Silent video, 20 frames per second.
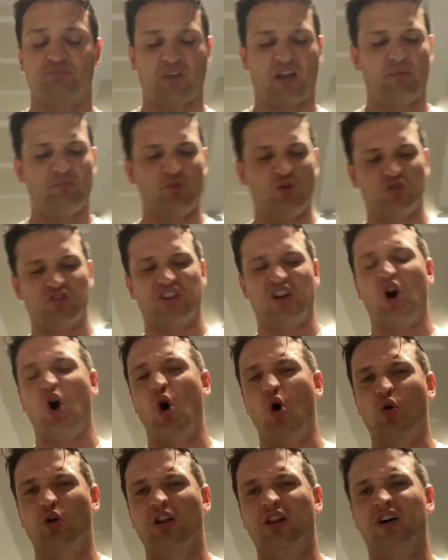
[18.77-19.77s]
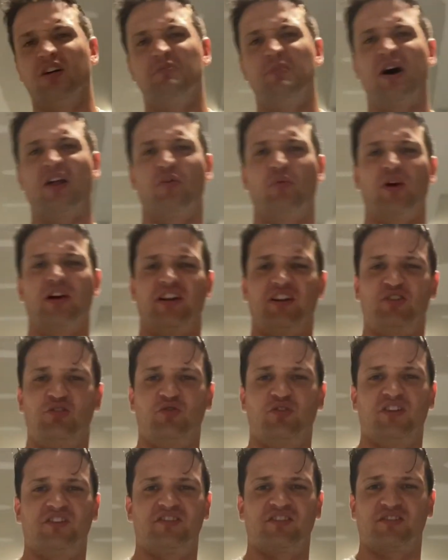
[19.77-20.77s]
I'm using an old glove, by the way, to
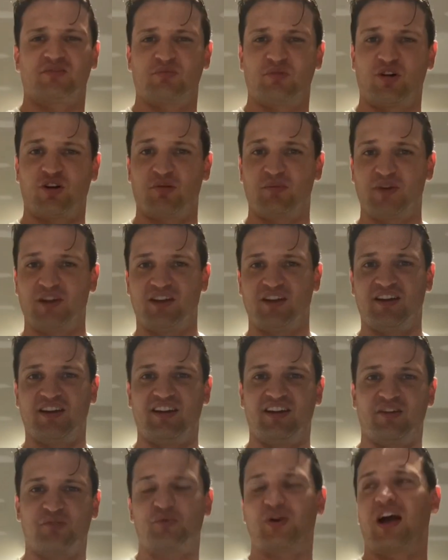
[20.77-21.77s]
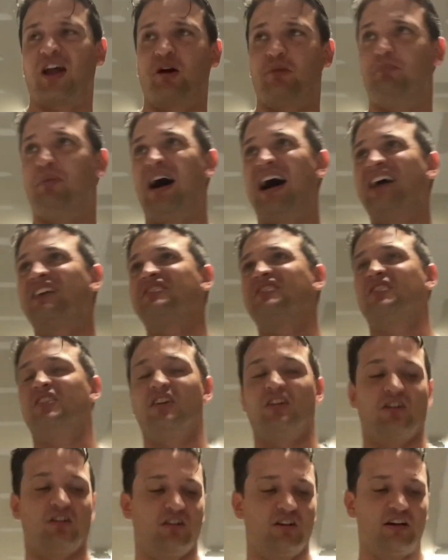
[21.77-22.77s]
do this experiment. We've got our box
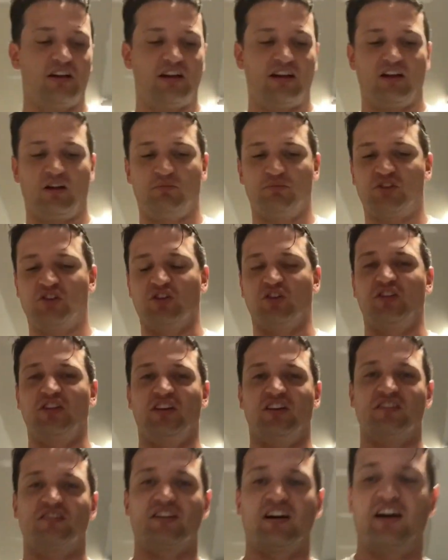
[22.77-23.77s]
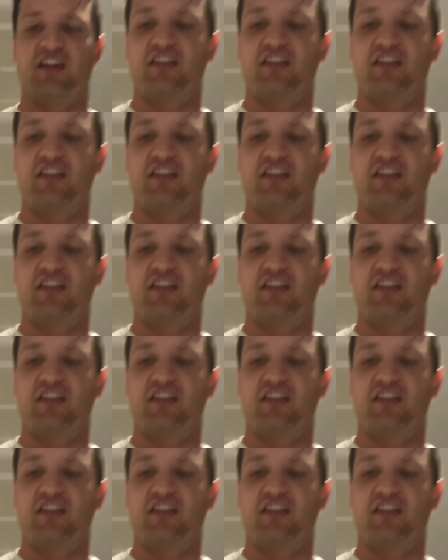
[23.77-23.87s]
cutter. I'm going to show the inside of